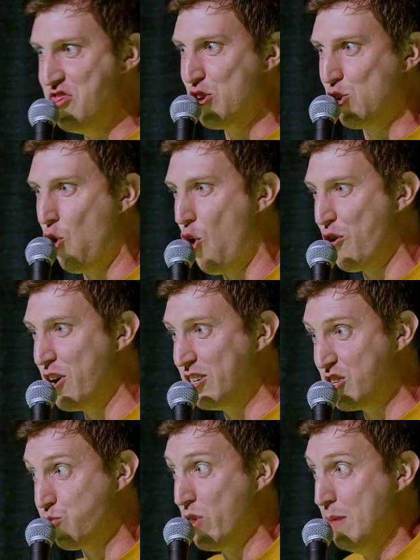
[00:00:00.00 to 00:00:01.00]
in the
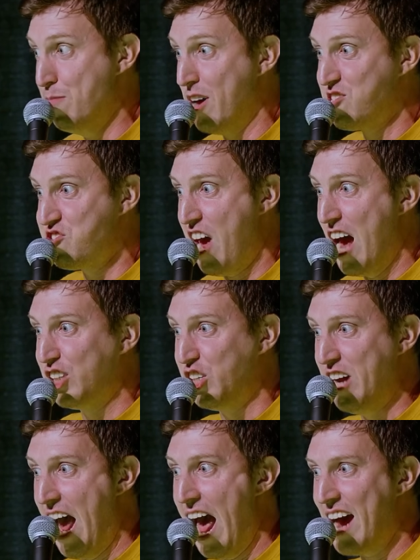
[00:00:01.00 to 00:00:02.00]
corner just with a mustache
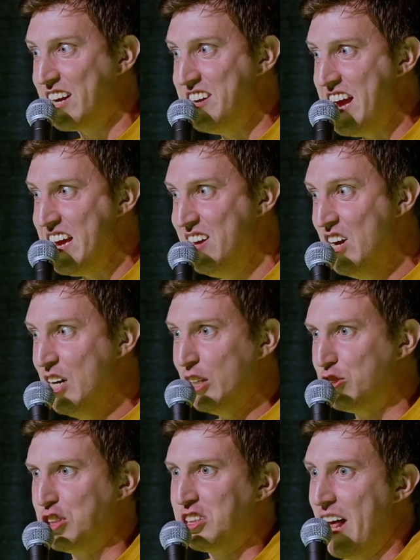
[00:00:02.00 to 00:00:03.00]
and acne,
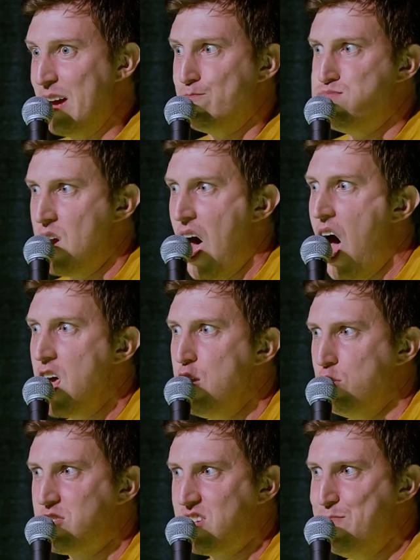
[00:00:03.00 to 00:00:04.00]
just like, but I
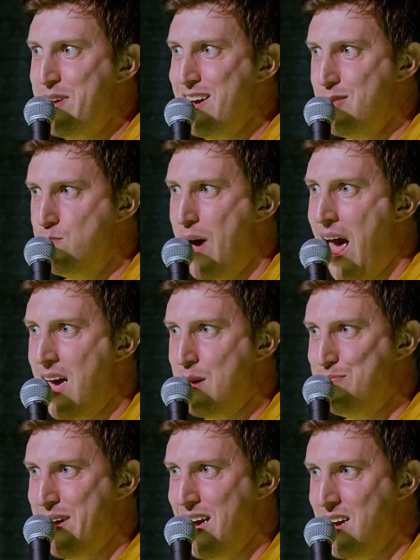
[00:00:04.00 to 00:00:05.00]
used to be the
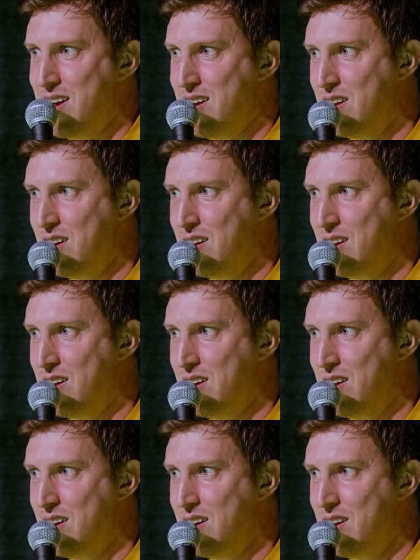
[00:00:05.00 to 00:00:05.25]
baby.